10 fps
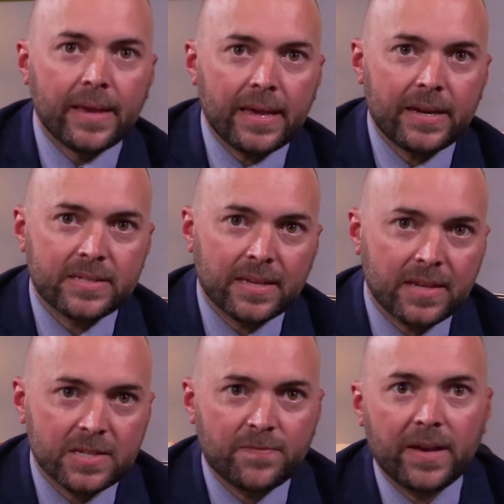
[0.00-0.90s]
It is in
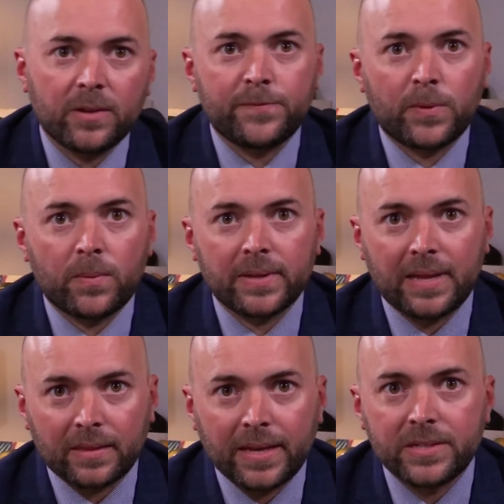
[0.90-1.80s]
this fail forward
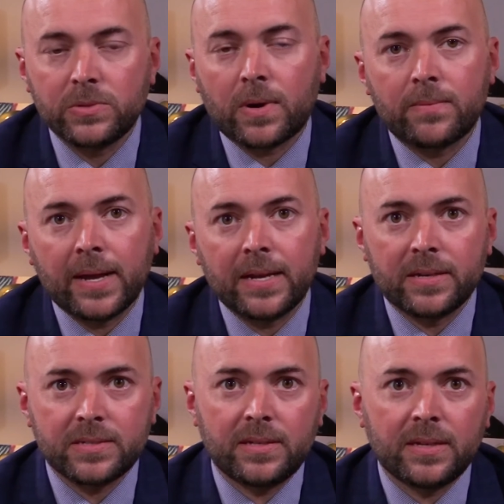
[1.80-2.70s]
that led to our
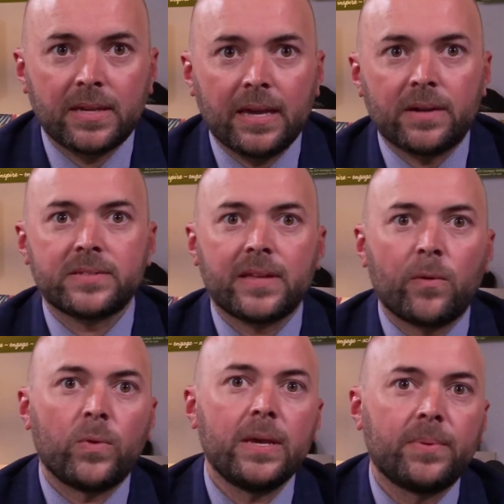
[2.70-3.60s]
readiness indicators that
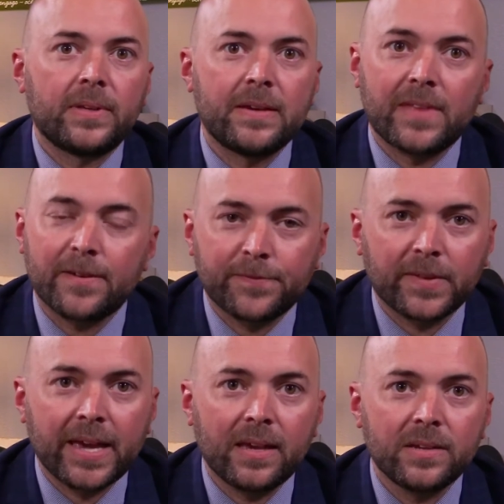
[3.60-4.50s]
we believe that
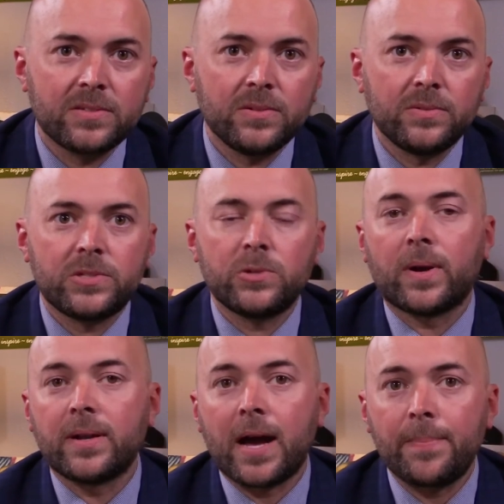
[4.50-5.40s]
flagging students who are
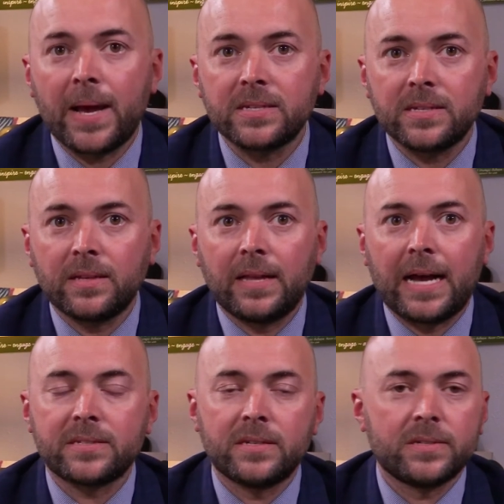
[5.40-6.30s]
not passing
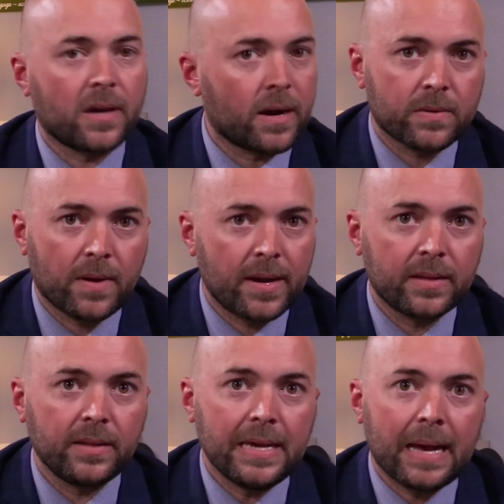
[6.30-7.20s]
classes, are
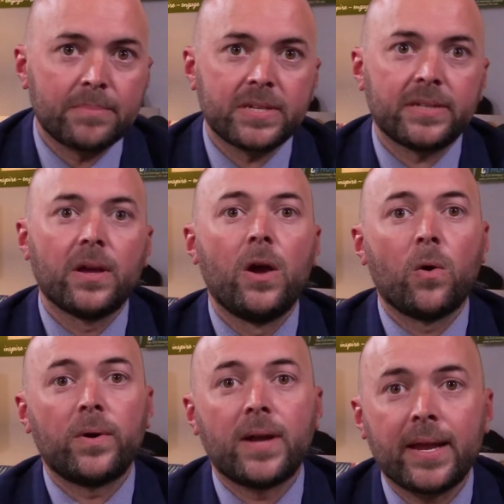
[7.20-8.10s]
chronically absent,
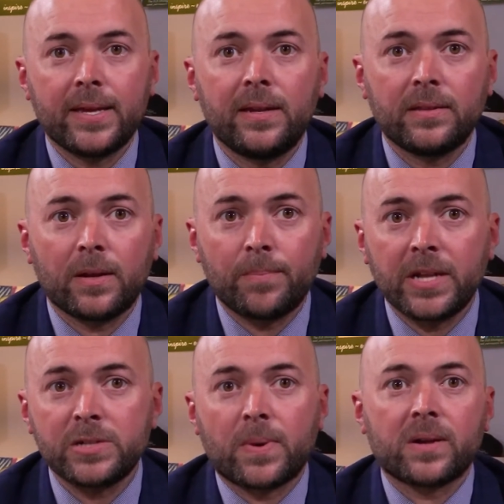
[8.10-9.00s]
or not hitting their
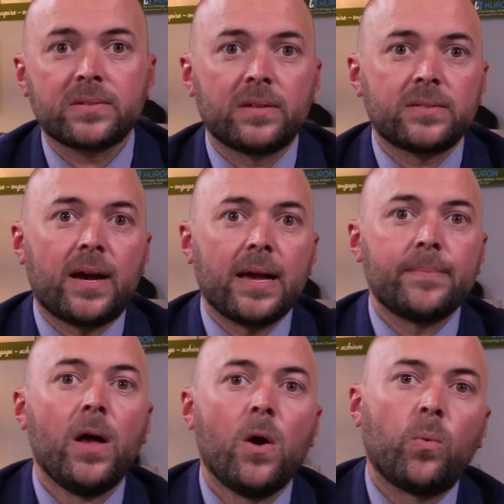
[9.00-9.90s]
benchmarks on time
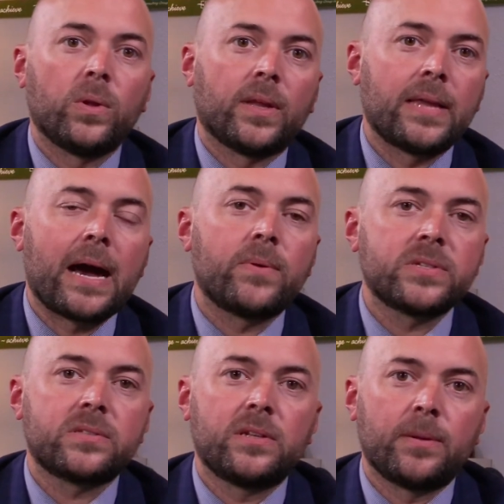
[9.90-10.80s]
will allow
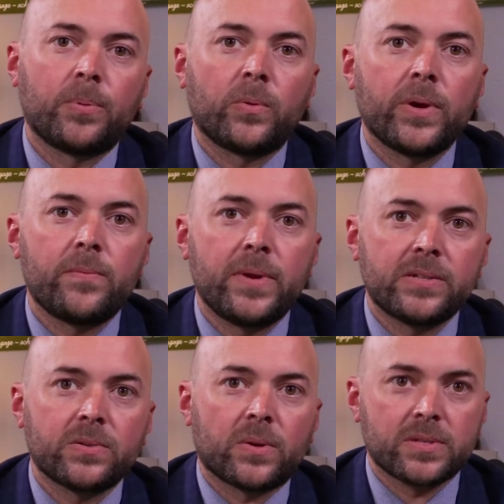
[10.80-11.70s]
us to deploy
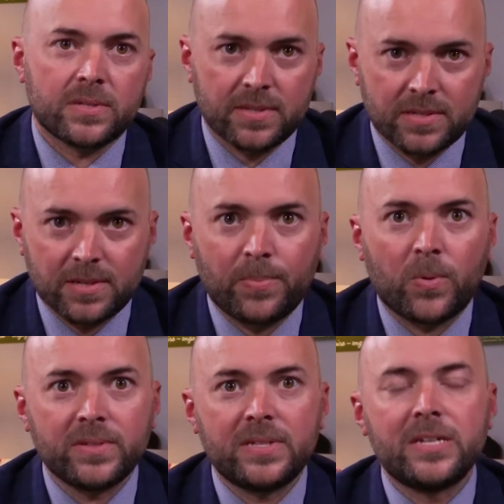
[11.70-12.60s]
resources to
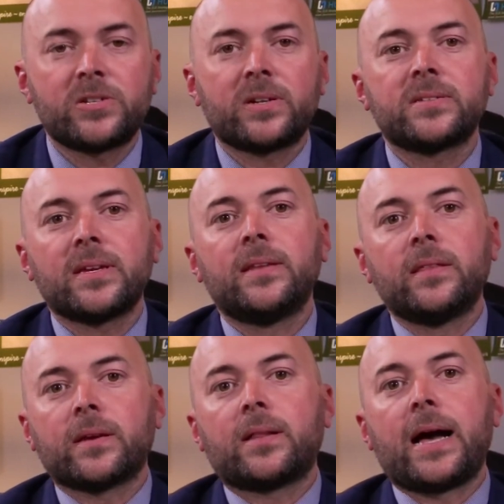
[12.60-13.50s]
support teachers in
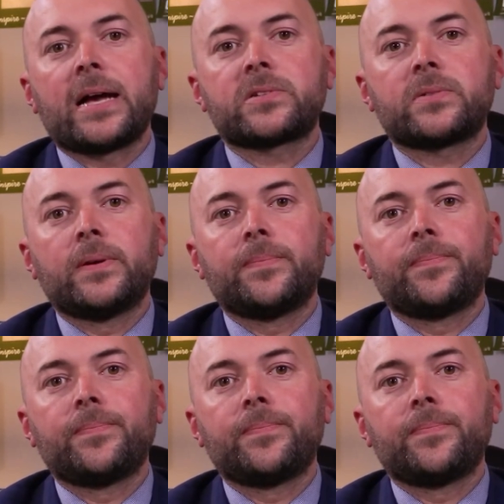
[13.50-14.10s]
the classroom.